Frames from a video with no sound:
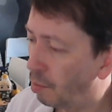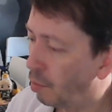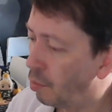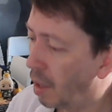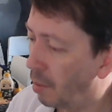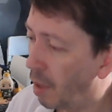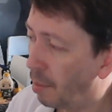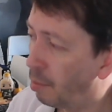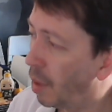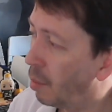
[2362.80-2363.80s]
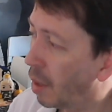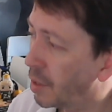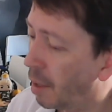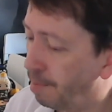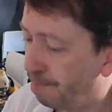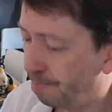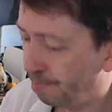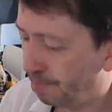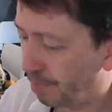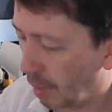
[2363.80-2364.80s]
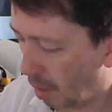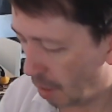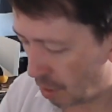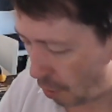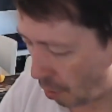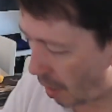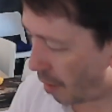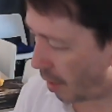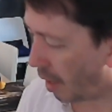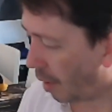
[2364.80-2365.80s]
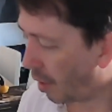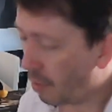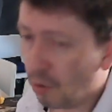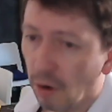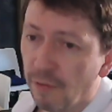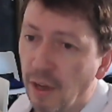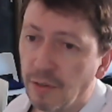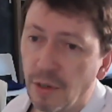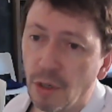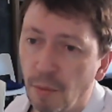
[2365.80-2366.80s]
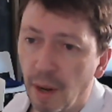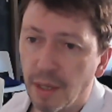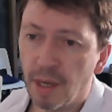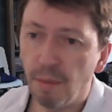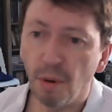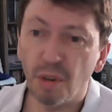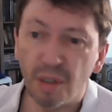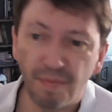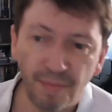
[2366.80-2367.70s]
Really well done. So you've got that, and then you've got effectively 2 players' handbooks.